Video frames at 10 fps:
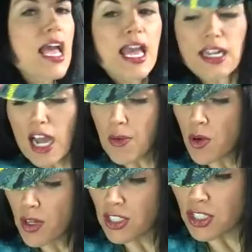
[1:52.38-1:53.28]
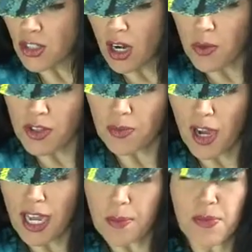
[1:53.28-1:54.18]
And I'm going to start with
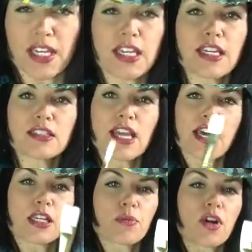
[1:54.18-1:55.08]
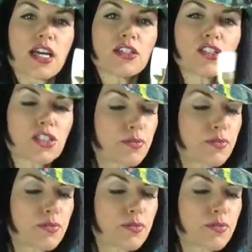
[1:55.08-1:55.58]
my Big Daddy brush.